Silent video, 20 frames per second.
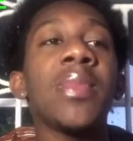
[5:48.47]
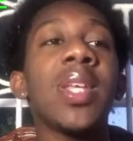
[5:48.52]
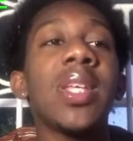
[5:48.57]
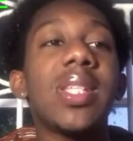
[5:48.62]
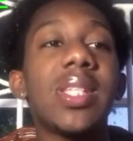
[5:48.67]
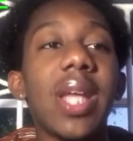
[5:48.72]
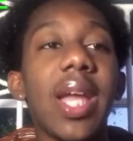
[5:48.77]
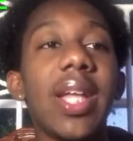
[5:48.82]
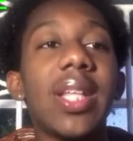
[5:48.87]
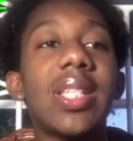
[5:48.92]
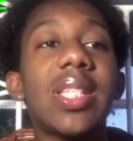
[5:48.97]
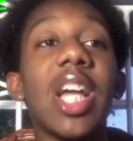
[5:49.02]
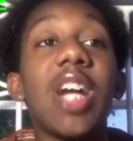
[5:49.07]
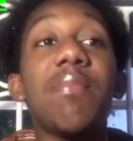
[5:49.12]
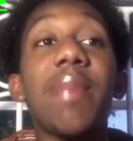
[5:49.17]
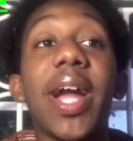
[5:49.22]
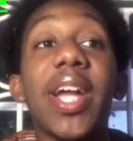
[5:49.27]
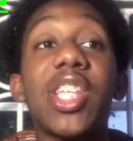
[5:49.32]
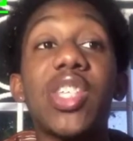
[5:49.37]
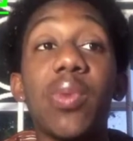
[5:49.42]
states
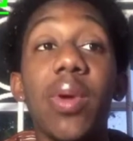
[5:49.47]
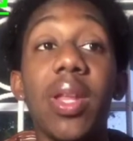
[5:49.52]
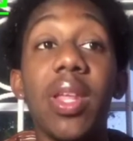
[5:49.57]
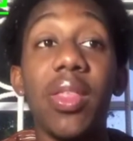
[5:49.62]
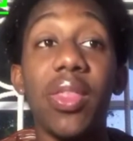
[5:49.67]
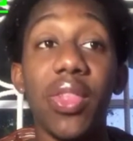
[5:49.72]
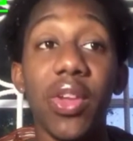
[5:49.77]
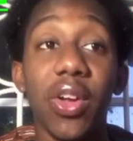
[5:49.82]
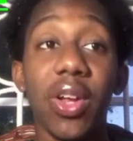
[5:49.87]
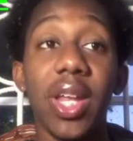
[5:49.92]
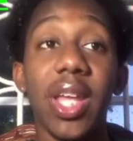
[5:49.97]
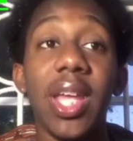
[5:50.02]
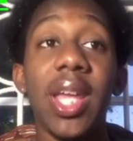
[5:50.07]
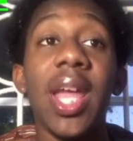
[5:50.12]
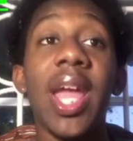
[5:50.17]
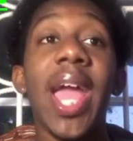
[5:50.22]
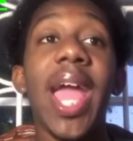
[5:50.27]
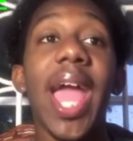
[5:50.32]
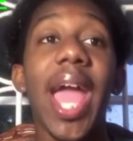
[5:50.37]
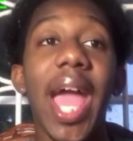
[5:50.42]
that by
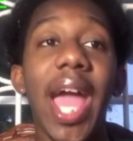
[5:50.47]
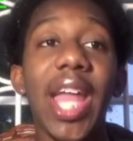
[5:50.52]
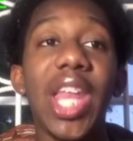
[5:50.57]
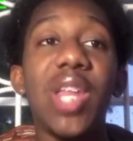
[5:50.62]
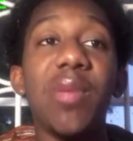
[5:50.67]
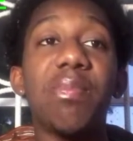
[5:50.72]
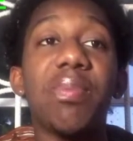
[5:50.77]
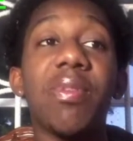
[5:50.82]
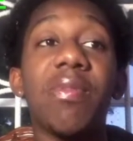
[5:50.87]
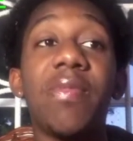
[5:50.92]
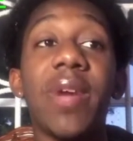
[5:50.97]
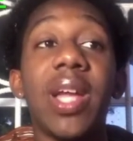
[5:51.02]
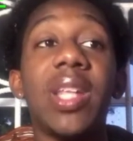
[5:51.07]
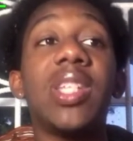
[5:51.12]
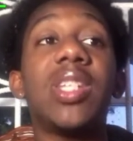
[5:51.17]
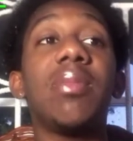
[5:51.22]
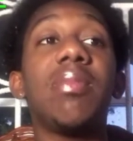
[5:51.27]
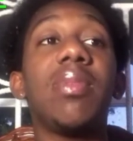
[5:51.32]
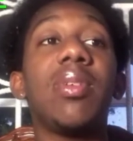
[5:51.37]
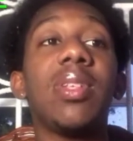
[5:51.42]
2030, end
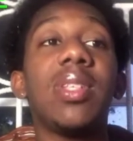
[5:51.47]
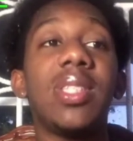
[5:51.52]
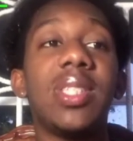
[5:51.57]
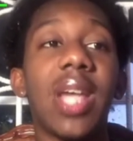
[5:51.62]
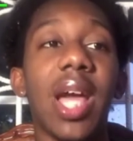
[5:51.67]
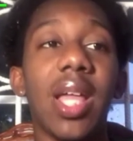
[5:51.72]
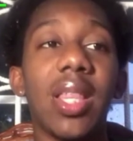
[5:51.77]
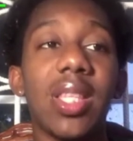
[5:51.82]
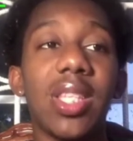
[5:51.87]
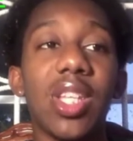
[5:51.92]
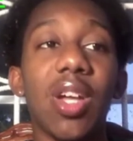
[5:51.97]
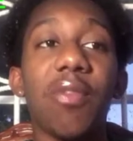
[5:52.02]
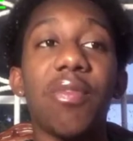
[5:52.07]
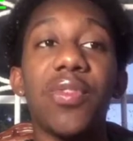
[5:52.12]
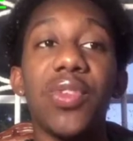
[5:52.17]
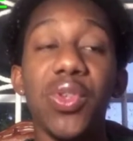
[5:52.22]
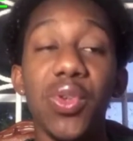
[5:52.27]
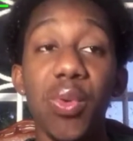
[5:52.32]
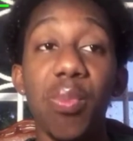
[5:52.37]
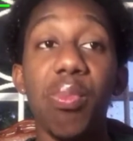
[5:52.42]
preventable deaths of
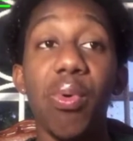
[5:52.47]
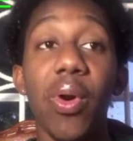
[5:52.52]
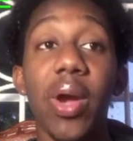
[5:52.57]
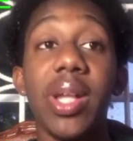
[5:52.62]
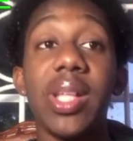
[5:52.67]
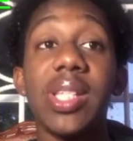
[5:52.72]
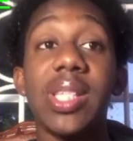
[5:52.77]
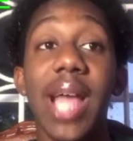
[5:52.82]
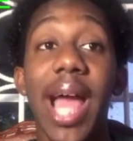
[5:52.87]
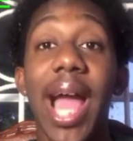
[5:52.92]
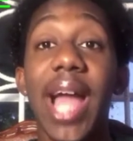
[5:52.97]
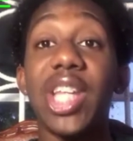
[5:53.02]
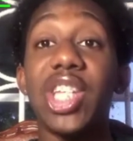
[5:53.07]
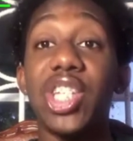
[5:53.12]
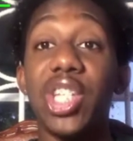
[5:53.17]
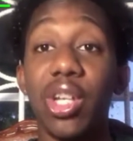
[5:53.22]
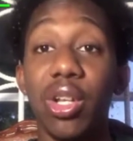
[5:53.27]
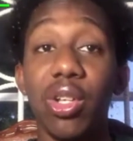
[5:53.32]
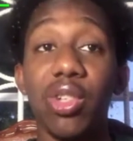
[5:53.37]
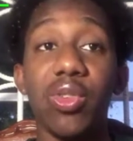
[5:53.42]
newborns
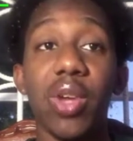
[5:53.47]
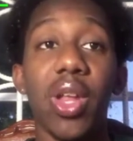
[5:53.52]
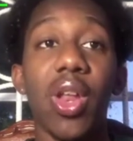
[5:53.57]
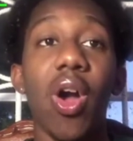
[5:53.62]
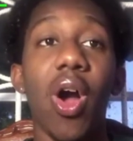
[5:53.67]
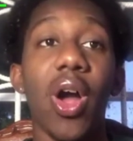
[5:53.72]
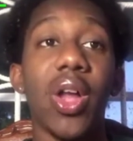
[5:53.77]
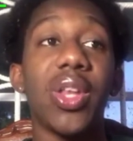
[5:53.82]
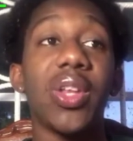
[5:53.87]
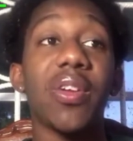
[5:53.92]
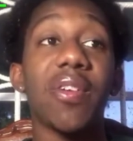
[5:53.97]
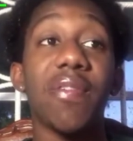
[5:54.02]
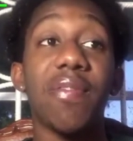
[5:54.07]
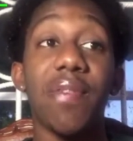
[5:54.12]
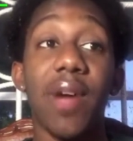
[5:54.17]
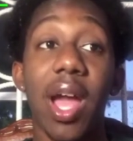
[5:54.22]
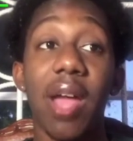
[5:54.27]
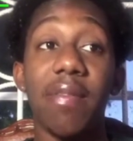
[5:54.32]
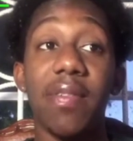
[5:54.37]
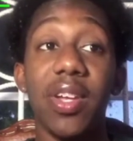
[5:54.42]
and children under
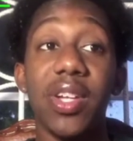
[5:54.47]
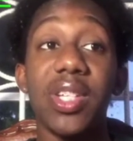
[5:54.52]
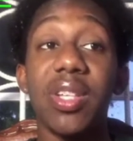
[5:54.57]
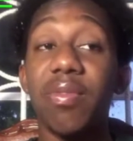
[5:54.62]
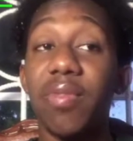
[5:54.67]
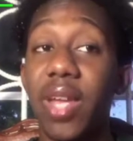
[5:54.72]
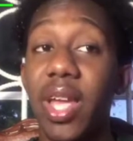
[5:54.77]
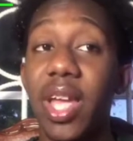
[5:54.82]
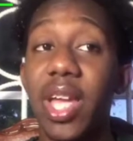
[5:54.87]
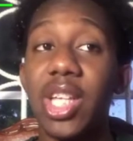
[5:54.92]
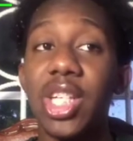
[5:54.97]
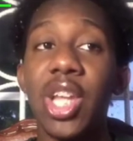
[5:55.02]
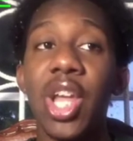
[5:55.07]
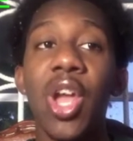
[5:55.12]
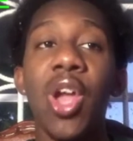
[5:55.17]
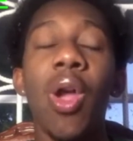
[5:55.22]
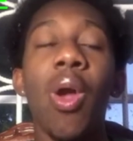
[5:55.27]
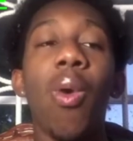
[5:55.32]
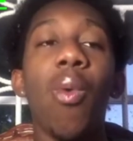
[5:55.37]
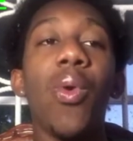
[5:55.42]
5 years of age,
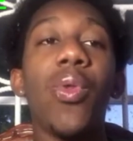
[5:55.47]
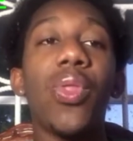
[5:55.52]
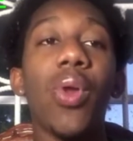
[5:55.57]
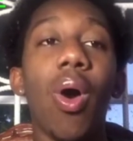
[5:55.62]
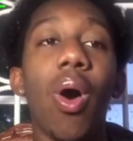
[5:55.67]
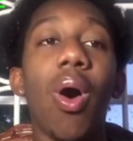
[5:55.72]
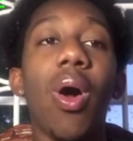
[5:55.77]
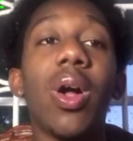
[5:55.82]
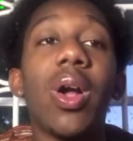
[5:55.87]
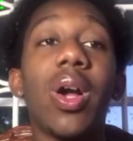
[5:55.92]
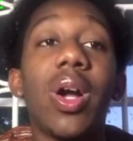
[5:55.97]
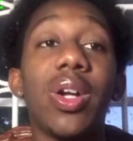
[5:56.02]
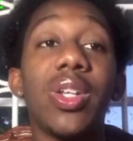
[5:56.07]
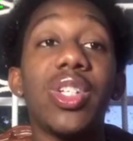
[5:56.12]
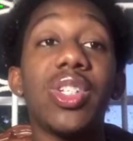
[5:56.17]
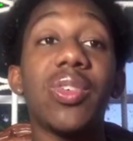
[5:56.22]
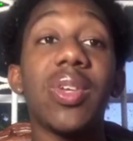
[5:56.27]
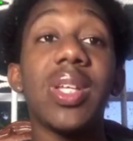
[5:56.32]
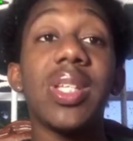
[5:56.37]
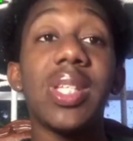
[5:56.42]
with all
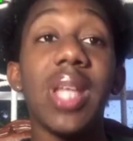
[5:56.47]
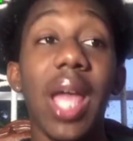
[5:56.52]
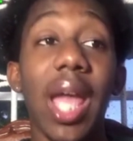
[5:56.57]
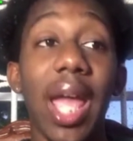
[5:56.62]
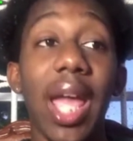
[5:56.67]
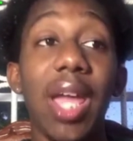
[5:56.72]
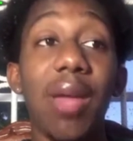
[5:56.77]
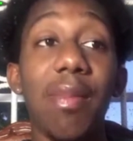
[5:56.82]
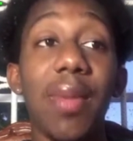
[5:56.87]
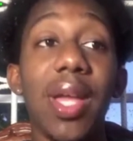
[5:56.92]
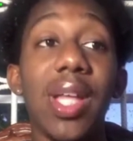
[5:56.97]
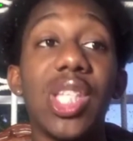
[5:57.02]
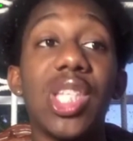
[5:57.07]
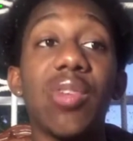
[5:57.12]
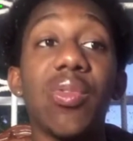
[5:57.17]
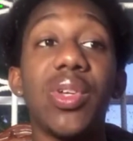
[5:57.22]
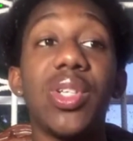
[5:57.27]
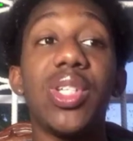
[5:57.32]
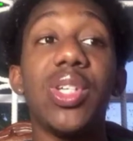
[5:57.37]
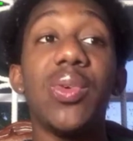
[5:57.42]
countries aiming
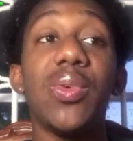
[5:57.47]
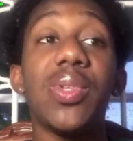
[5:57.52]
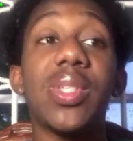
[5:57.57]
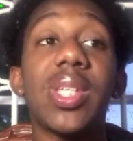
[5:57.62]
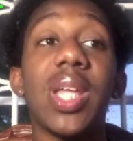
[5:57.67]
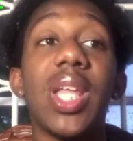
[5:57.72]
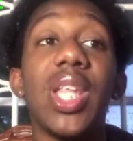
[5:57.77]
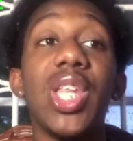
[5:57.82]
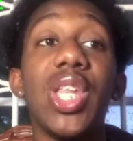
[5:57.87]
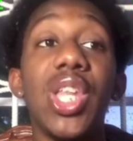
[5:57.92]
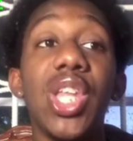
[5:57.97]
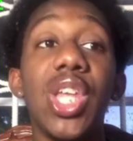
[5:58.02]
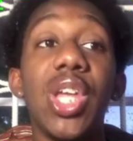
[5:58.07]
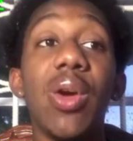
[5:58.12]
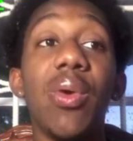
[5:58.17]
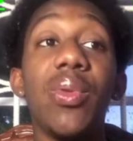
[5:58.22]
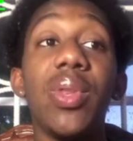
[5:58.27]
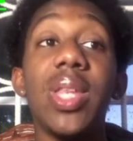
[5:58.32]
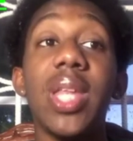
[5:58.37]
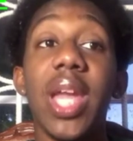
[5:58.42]
to reduce
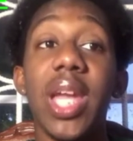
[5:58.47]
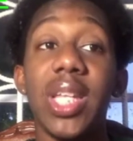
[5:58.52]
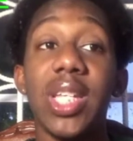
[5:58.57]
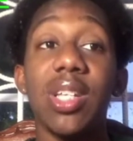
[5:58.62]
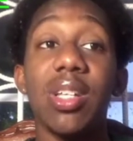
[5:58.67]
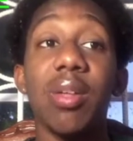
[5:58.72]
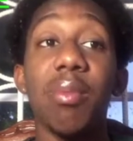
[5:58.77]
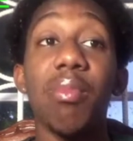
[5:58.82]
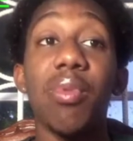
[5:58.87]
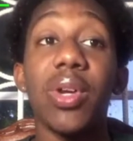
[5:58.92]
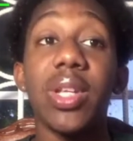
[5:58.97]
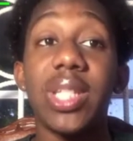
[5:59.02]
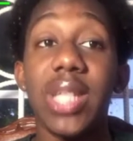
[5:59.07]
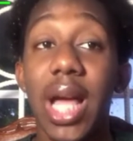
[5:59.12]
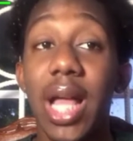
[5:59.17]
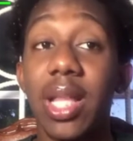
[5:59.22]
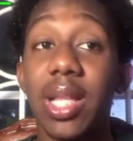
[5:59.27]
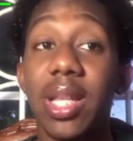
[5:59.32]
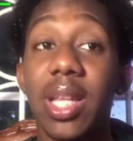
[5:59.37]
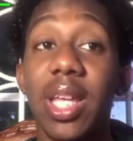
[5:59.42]
neonatal
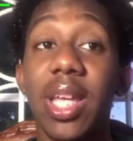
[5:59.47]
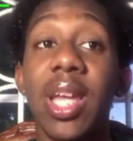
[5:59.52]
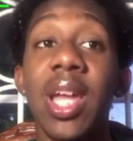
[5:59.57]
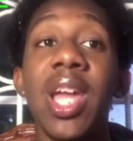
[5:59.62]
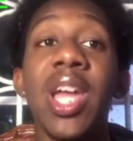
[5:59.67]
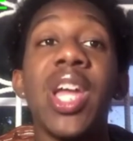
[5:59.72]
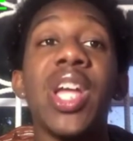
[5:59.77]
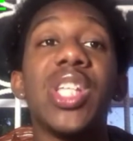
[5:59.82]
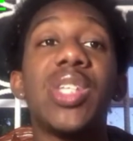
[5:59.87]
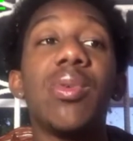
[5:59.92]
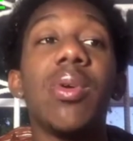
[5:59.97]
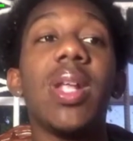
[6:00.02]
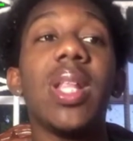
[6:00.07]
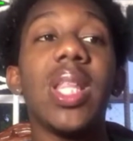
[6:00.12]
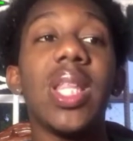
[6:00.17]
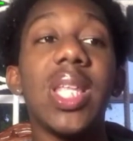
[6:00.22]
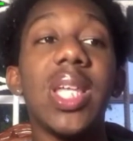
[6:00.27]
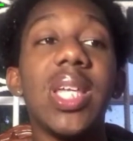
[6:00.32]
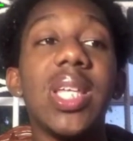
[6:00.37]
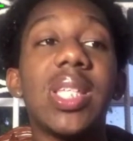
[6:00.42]
mortality to at
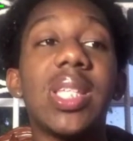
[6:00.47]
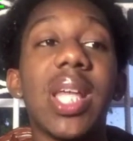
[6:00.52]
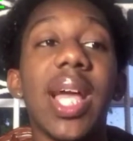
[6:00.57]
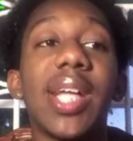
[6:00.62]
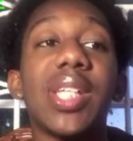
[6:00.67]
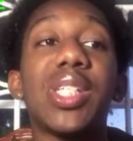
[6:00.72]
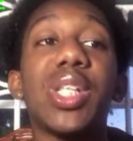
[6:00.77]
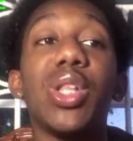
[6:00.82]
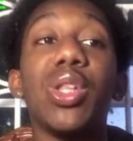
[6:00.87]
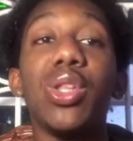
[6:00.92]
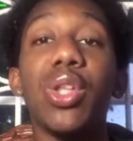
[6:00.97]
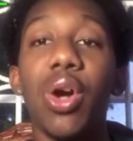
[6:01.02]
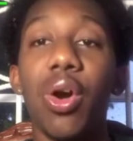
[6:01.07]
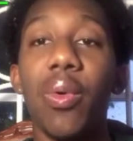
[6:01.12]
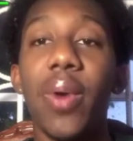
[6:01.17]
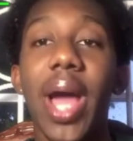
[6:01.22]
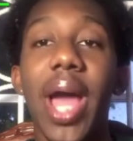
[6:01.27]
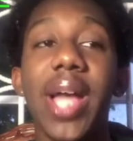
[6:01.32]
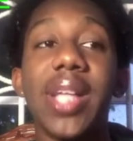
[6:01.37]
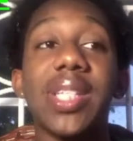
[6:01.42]
least as
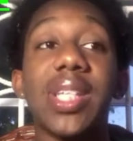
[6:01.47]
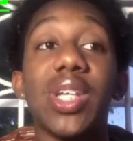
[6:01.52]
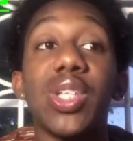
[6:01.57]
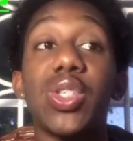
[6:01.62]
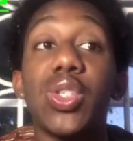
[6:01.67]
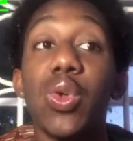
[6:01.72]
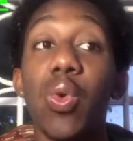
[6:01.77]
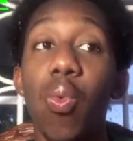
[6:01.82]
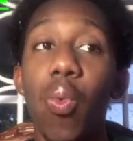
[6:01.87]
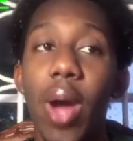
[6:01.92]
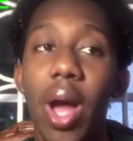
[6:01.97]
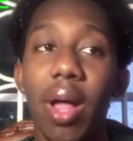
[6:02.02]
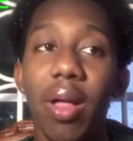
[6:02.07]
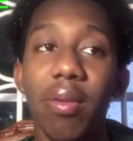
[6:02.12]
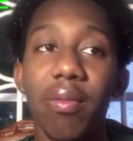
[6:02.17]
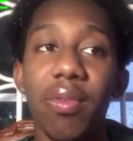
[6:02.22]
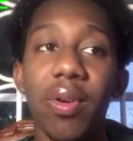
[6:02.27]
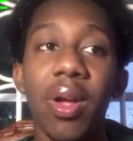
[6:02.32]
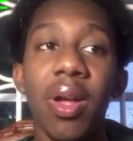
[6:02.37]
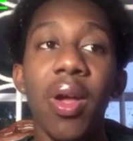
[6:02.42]
low as
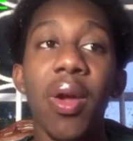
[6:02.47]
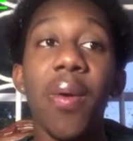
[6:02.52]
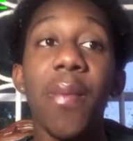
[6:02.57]
12